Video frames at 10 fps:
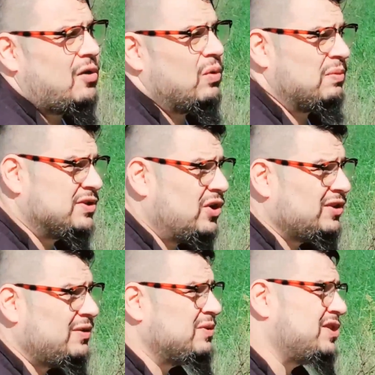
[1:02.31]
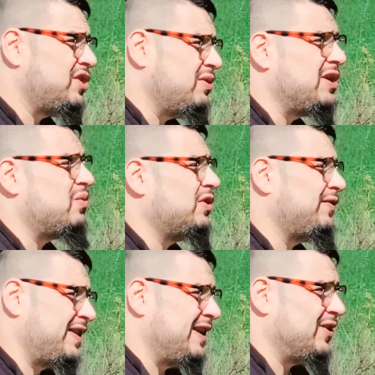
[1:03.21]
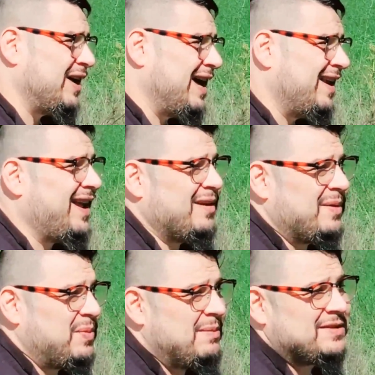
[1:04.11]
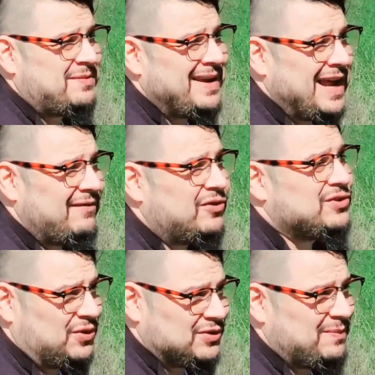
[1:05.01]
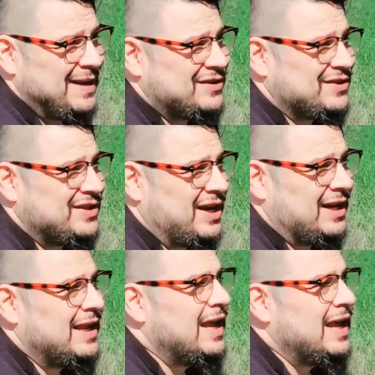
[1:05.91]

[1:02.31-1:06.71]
What resulted was the unique world of Tanael Gan and the premise of my novel, Souls of Magic's Dawn.